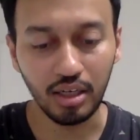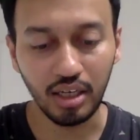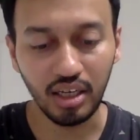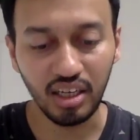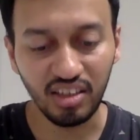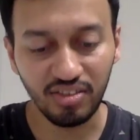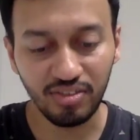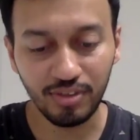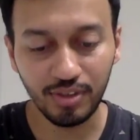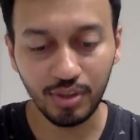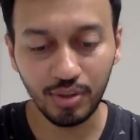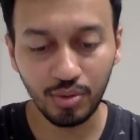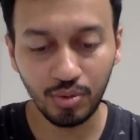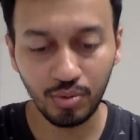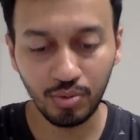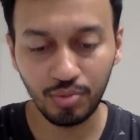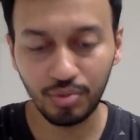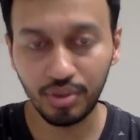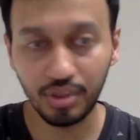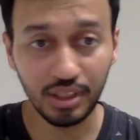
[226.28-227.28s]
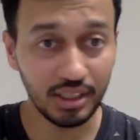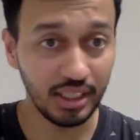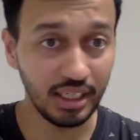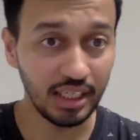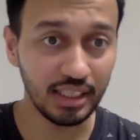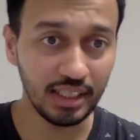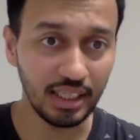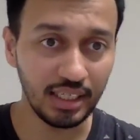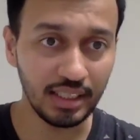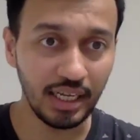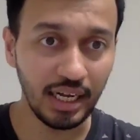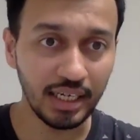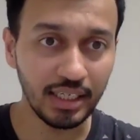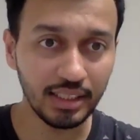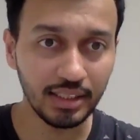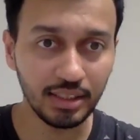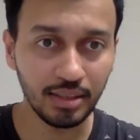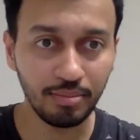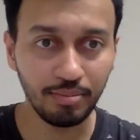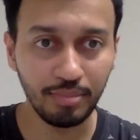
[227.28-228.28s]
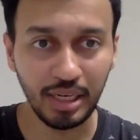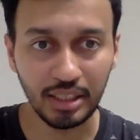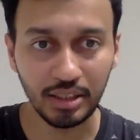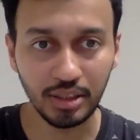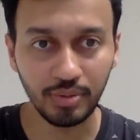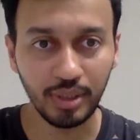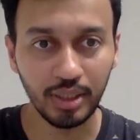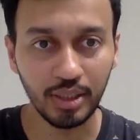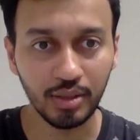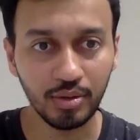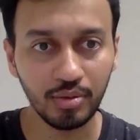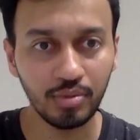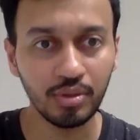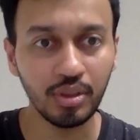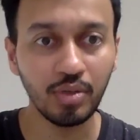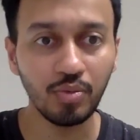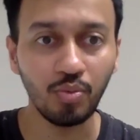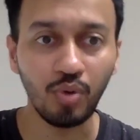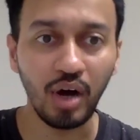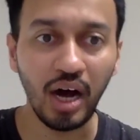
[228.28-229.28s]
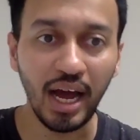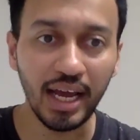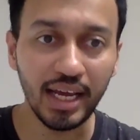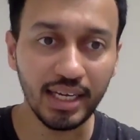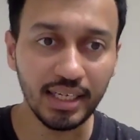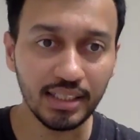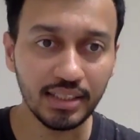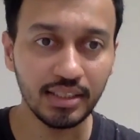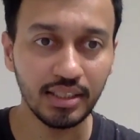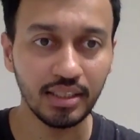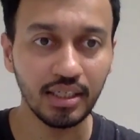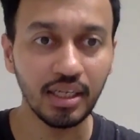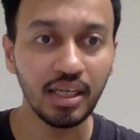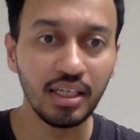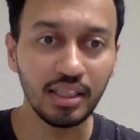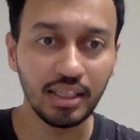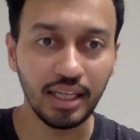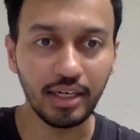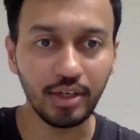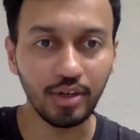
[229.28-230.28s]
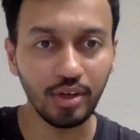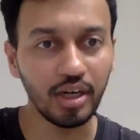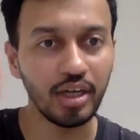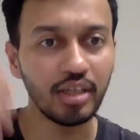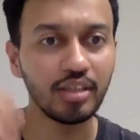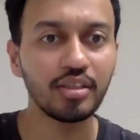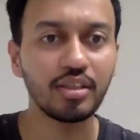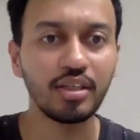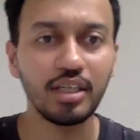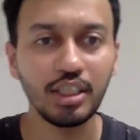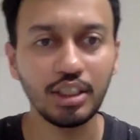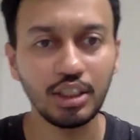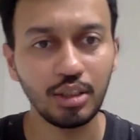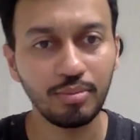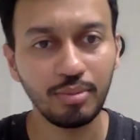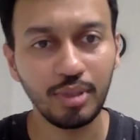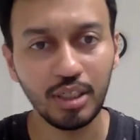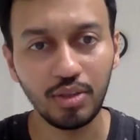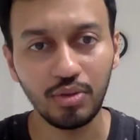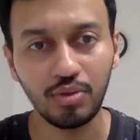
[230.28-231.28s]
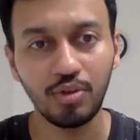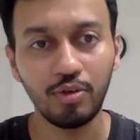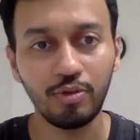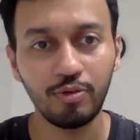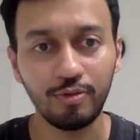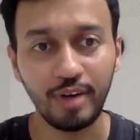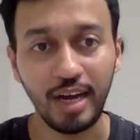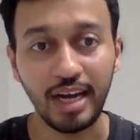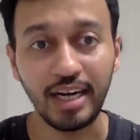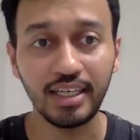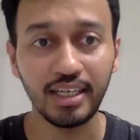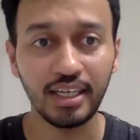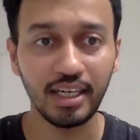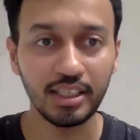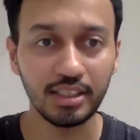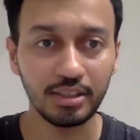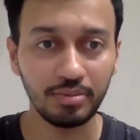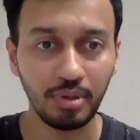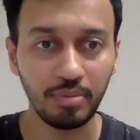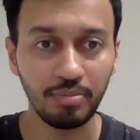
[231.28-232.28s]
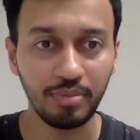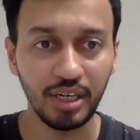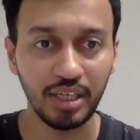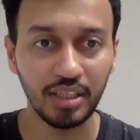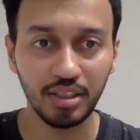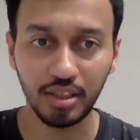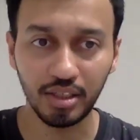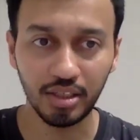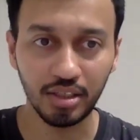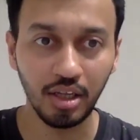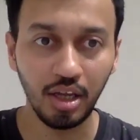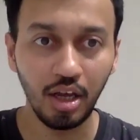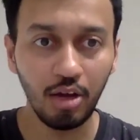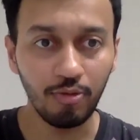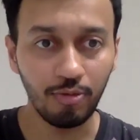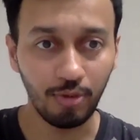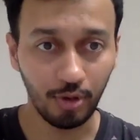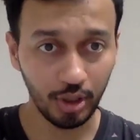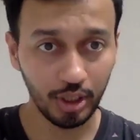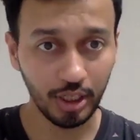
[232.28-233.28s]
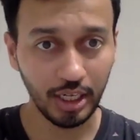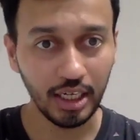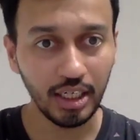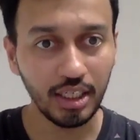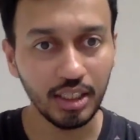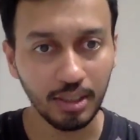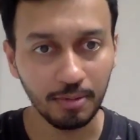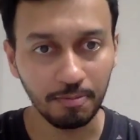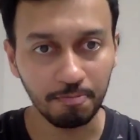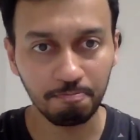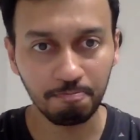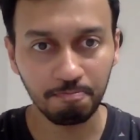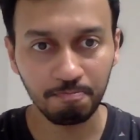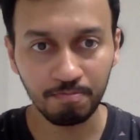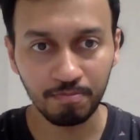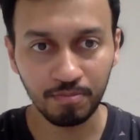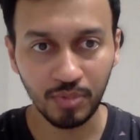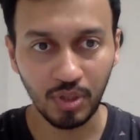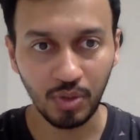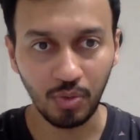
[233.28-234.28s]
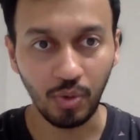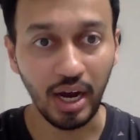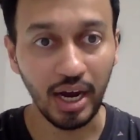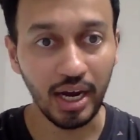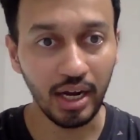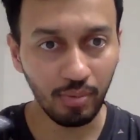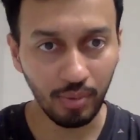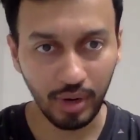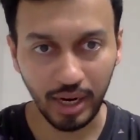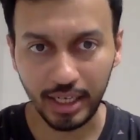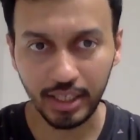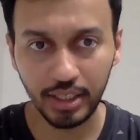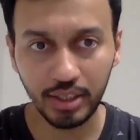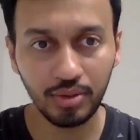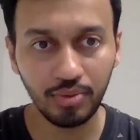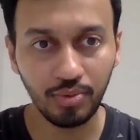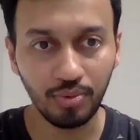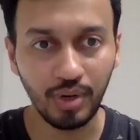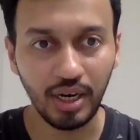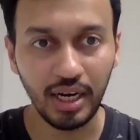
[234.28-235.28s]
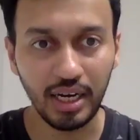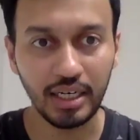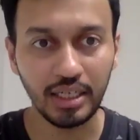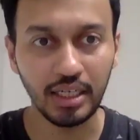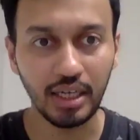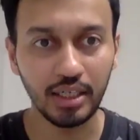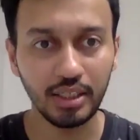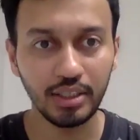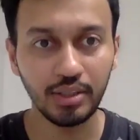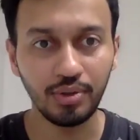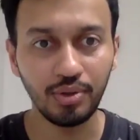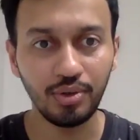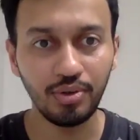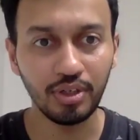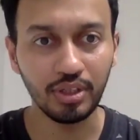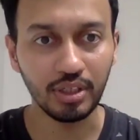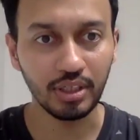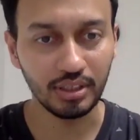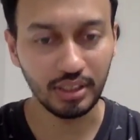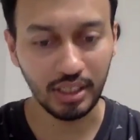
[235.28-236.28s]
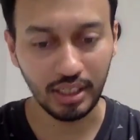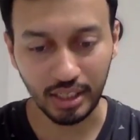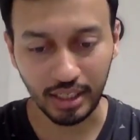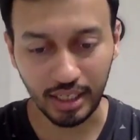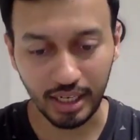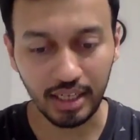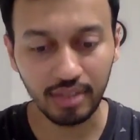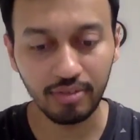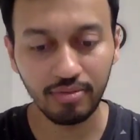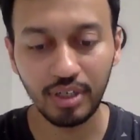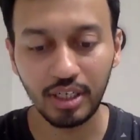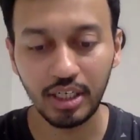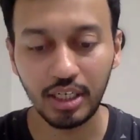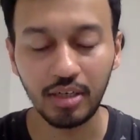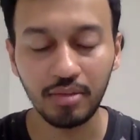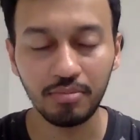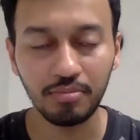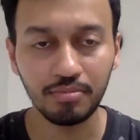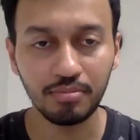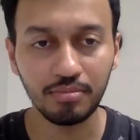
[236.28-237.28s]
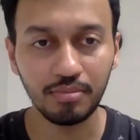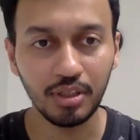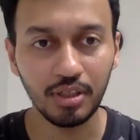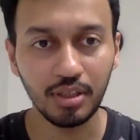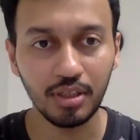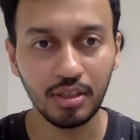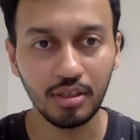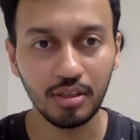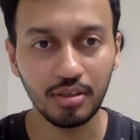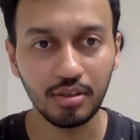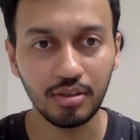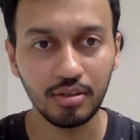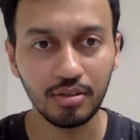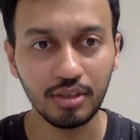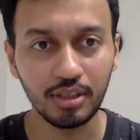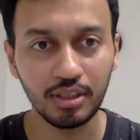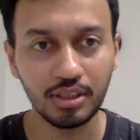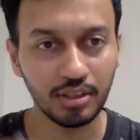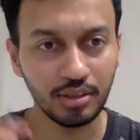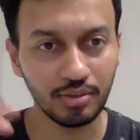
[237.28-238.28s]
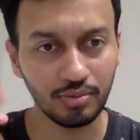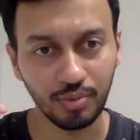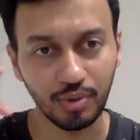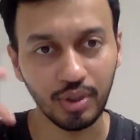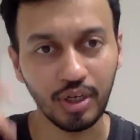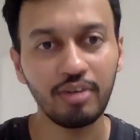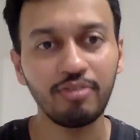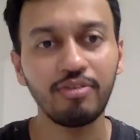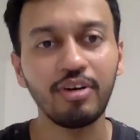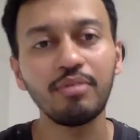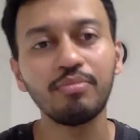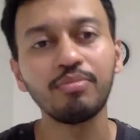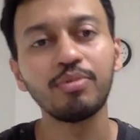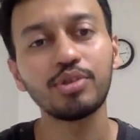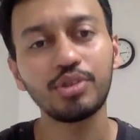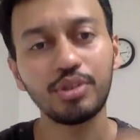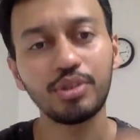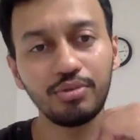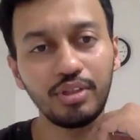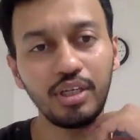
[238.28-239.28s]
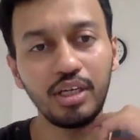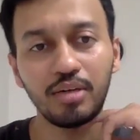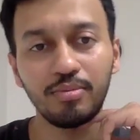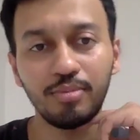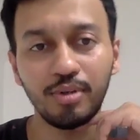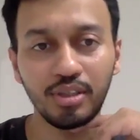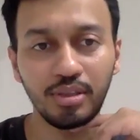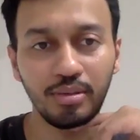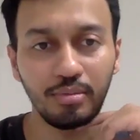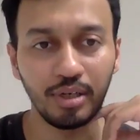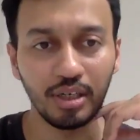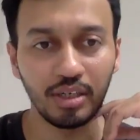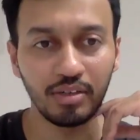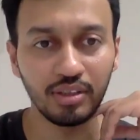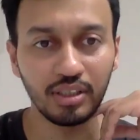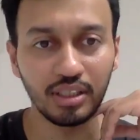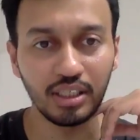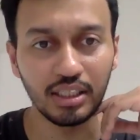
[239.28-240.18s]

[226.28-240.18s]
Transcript: if you think that that is the best way to do, then why is it that you are encouraging me to go fight against my brethren for a kingdom? Why are you doing this? And again, we come to this, what I find most unique about the Bhagavad